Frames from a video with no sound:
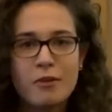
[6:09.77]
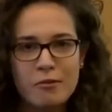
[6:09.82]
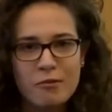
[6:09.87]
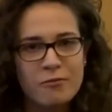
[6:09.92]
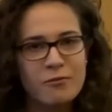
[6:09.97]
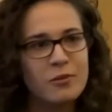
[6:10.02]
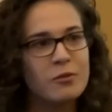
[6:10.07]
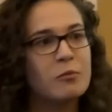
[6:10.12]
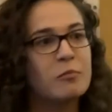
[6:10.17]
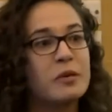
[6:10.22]
if
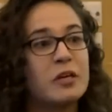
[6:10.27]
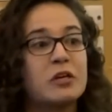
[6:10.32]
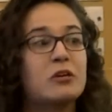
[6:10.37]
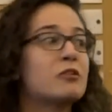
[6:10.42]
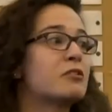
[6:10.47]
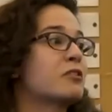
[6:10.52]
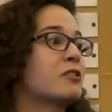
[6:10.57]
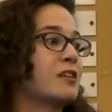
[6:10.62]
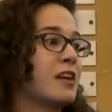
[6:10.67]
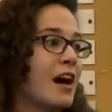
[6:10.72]
it'll be
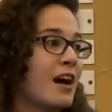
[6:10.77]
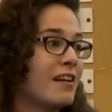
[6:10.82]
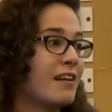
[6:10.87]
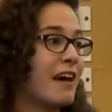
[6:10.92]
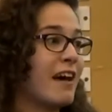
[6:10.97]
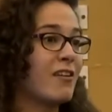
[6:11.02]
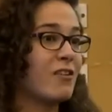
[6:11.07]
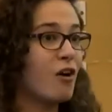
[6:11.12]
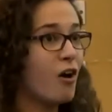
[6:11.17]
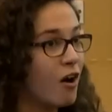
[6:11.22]
good or not
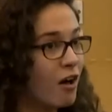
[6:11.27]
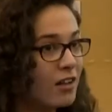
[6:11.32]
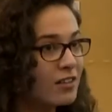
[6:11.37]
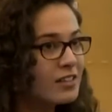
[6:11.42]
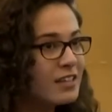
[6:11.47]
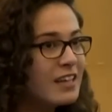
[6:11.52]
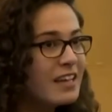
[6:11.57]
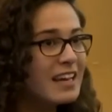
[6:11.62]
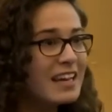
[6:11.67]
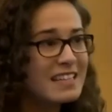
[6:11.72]
at all.
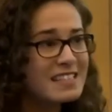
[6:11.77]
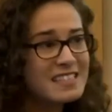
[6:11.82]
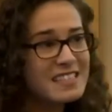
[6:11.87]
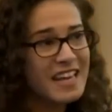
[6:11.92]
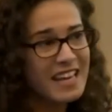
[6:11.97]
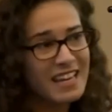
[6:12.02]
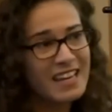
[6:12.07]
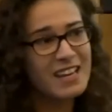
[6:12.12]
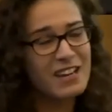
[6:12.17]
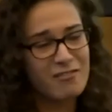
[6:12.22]
It's
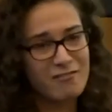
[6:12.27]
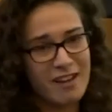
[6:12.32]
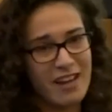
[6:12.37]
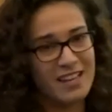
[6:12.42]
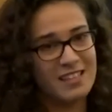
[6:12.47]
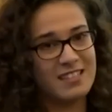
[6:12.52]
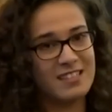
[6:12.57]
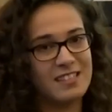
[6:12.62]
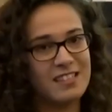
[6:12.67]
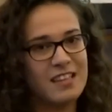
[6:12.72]
taking a
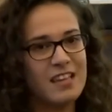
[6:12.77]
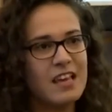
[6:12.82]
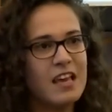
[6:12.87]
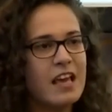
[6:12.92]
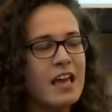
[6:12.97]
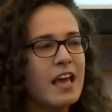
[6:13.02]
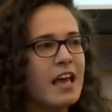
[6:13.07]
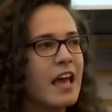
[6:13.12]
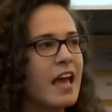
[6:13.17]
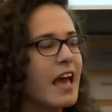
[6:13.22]
risk.
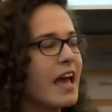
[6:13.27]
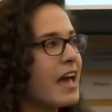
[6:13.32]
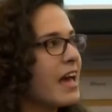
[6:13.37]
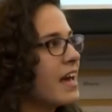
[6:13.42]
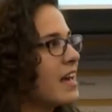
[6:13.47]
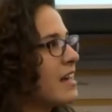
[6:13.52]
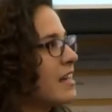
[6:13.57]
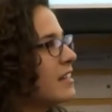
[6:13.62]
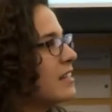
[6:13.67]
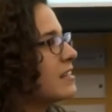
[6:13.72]

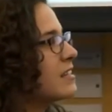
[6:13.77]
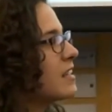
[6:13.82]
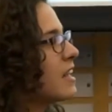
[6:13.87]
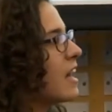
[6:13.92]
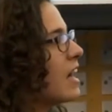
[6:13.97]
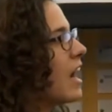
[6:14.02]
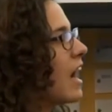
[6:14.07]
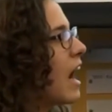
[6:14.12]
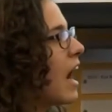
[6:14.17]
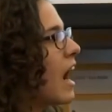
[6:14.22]
And
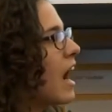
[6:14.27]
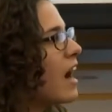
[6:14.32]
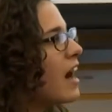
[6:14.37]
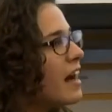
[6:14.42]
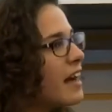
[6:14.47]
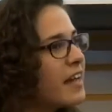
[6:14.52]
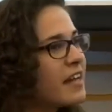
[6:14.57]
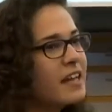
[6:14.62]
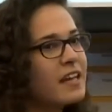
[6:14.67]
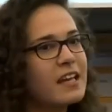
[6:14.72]

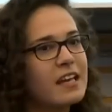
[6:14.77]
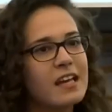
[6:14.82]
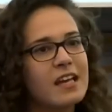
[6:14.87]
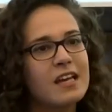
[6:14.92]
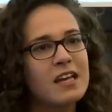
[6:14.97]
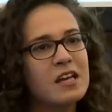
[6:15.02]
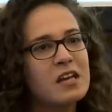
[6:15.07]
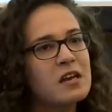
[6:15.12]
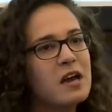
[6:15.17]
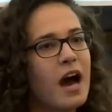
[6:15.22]
I
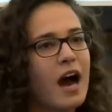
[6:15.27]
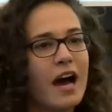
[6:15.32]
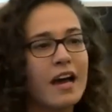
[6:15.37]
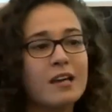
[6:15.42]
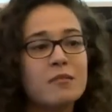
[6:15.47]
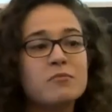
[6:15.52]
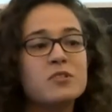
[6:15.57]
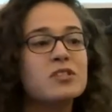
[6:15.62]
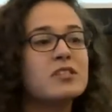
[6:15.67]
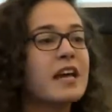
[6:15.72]

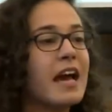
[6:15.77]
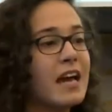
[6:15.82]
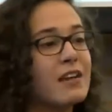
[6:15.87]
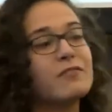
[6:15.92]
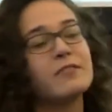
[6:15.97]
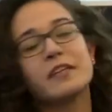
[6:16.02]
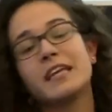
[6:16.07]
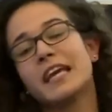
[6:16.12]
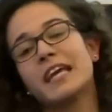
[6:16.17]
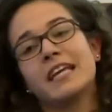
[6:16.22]
am just
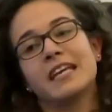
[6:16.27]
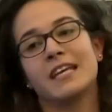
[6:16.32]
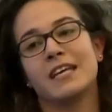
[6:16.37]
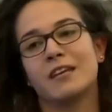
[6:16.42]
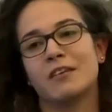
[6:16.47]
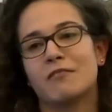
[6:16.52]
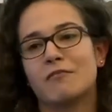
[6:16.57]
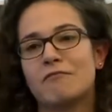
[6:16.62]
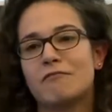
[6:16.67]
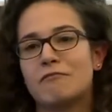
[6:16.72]

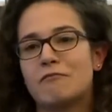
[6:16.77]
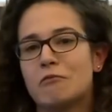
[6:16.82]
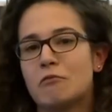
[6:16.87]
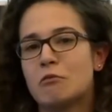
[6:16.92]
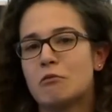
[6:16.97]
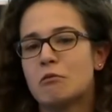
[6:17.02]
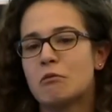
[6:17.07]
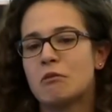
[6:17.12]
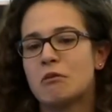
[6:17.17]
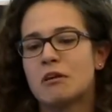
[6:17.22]
advocating
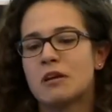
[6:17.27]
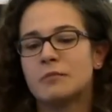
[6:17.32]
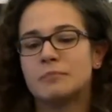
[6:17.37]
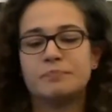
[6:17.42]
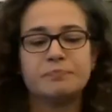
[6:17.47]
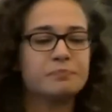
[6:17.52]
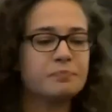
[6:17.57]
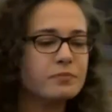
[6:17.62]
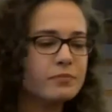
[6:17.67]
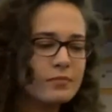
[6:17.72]
for
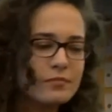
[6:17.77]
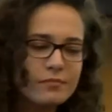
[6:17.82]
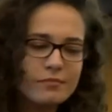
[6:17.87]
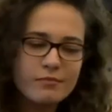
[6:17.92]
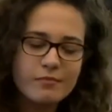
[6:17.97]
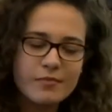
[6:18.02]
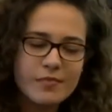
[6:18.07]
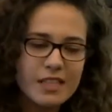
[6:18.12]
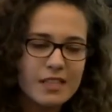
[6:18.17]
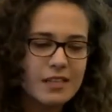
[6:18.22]

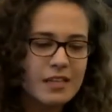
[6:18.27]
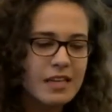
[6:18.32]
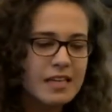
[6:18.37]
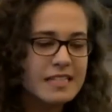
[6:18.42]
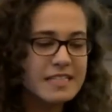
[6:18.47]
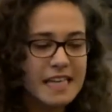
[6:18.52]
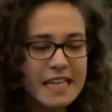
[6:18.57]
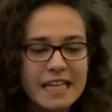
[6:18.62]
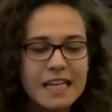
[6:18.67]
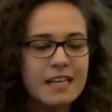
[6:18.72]

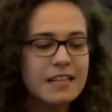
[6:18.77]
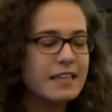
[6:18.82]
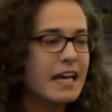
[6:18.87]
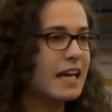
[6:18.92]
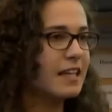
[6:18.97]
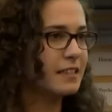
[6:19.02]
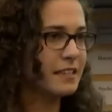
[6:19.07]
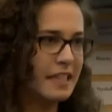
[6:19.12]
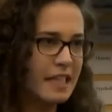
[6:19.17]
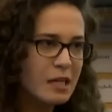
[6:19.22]
taking
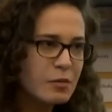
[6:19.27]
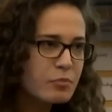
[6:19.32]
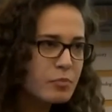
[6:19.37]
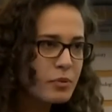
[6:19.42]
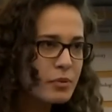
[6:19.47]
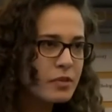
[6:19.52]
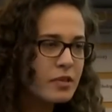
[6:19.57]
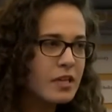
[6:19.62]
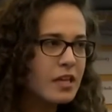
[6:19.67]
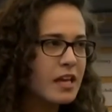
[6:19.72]
that leap
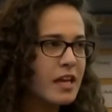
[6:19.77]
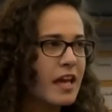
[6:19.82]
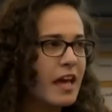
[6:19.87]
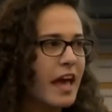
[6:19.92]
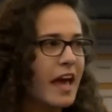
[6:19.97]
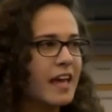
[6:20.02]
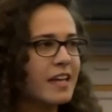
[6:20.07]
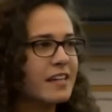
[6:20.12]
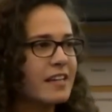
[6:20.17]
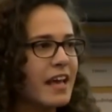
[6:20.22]

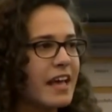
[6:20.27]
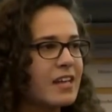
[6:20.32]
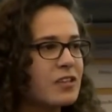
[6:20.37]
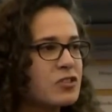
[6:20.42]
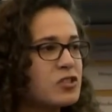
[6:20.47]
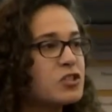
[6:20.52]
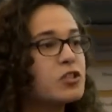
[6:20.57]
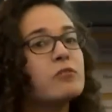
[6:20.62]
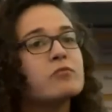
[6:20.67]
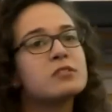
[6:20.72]
and
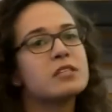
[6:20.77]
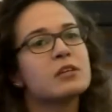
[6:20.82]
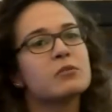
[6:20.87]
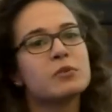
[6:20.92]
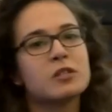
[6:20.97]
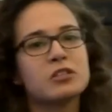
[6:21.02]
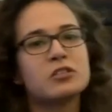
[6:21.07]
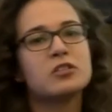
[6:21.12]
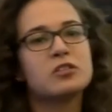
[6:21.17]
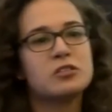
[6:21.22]
choosing
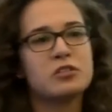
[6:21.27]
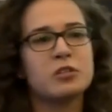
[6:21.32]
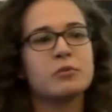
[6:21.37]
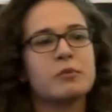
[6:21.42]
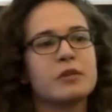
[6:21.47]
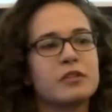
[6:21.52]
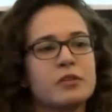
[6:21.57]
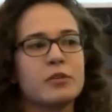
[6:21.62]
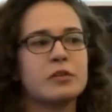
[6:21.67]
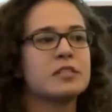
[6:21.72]
what to do
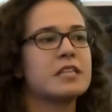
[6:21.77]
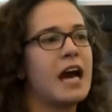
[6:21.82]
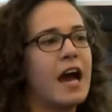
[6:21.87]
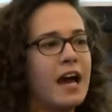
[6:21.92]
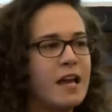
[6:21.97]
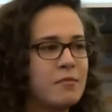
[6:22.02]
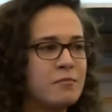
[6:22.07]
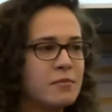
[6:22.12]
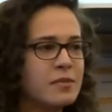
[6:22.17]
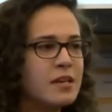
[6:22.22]
with your
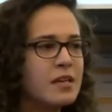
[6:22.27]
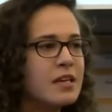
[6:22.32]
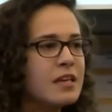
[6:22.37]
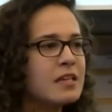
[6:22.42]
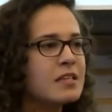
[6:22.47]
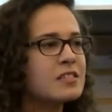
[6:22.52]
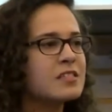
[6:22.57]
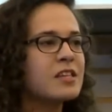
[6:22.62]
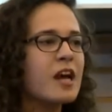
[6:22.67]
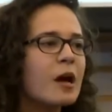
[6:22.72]
time.
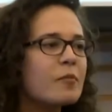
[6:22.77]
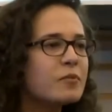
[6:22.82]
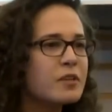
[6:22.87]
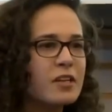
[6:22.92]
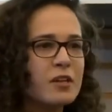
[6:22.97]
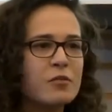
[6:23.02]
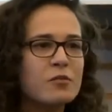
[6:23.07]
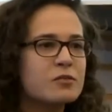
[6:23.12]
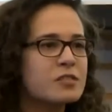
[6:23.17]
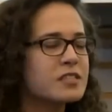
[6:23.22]
Stop
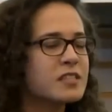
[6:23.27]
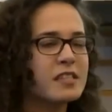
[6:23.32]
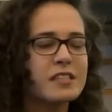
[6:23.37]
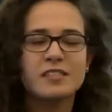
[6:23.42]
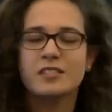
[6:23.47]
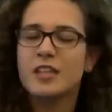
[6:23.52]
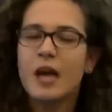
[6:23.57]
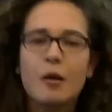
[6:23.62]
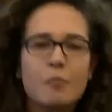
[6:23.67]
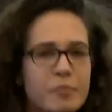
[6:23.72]

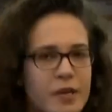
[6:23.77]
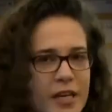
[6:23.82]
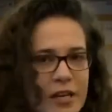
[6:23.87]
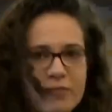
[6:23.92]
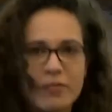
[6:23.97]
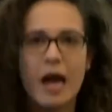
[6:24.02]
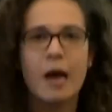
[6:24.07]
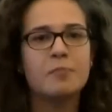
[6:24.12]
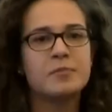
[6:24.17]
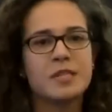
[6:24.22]
being
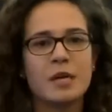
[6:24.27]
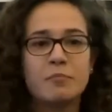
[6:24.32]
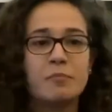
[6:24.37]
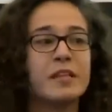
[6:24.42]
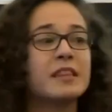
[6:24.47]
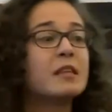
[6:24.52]
wrapped up in the